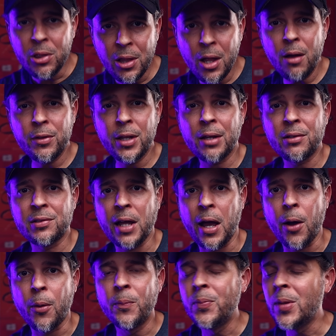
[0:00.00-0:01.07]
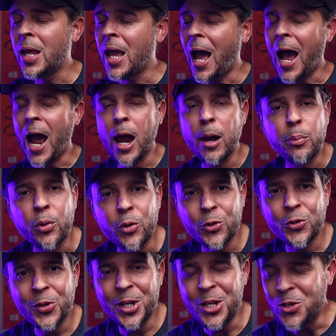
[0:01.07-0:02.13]
love that style. I
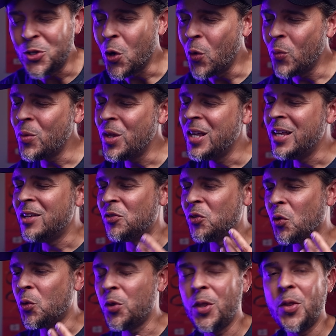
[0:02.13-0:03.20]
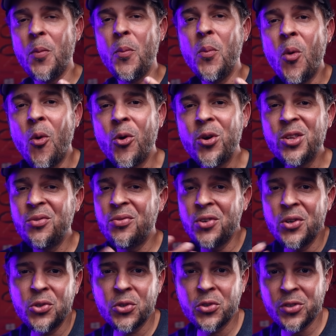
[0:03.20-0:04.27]
personally don't. So the more
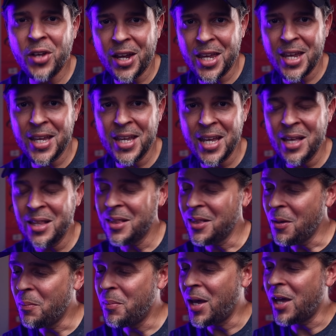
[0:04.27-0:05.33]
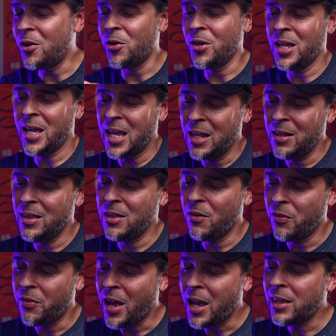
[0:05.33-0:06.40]
diffusers I can get, the better. And the
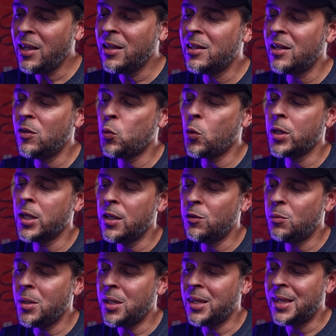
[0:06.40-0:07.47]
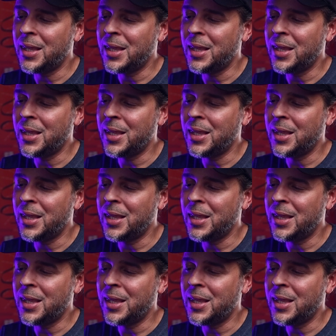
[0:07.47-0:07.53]
fact that this one gives me